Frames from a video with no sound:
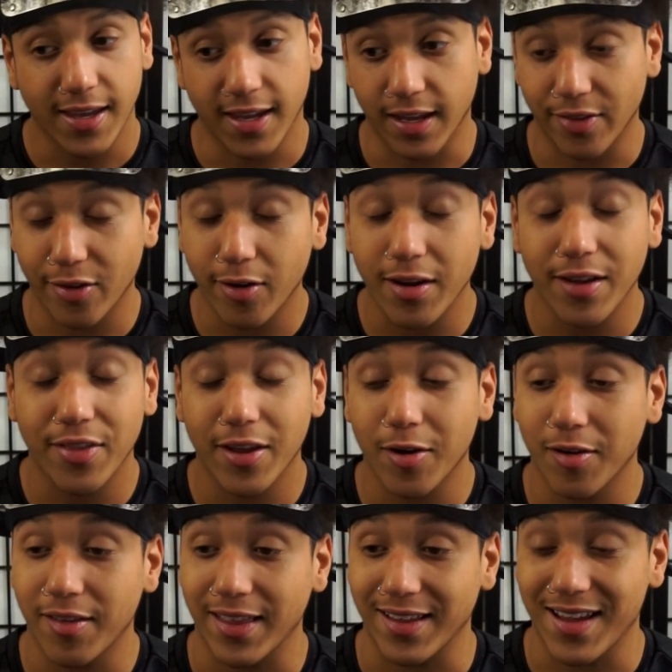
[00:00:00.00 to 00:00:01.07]
and they're
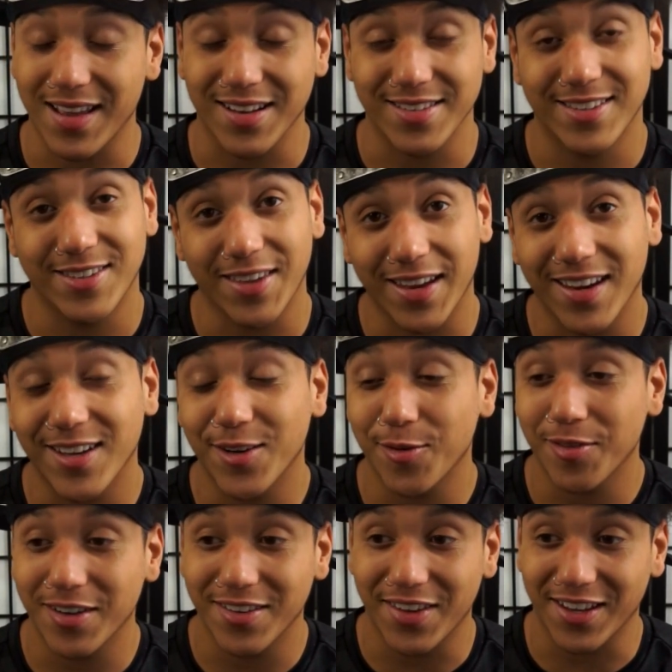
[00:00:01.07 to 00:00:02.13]
they're like kind of
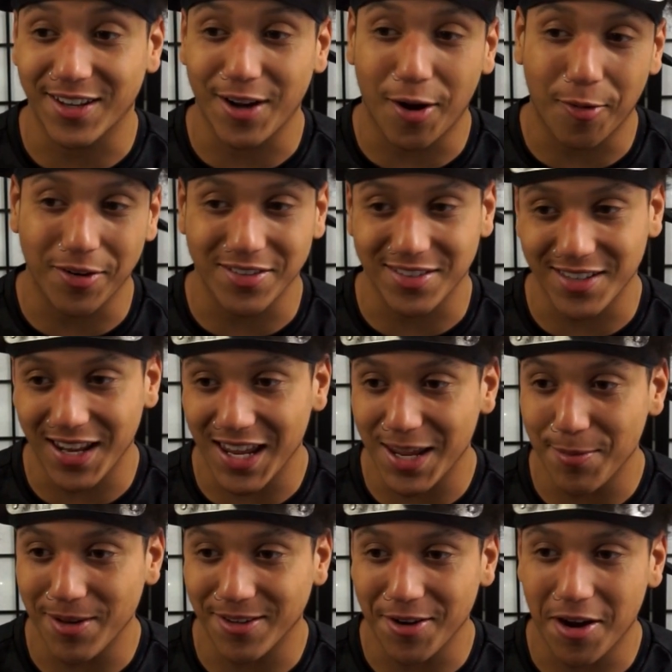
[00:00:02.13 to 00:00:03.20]
slandering like Gaara's
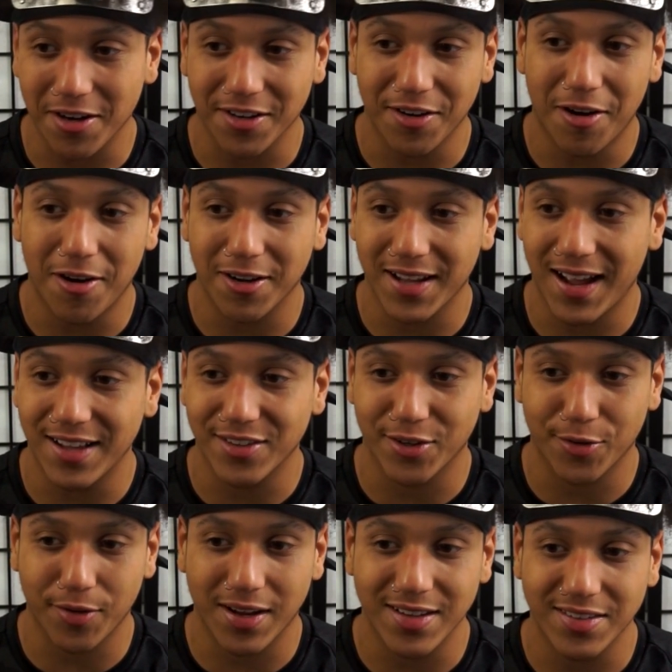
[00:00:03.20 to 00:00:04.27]
name and talking all kinds of
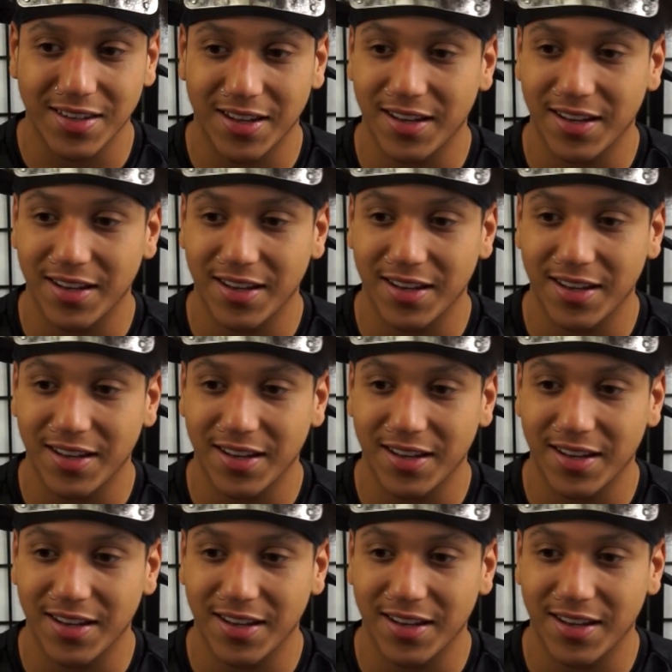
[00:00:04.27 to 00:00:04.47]
crazy.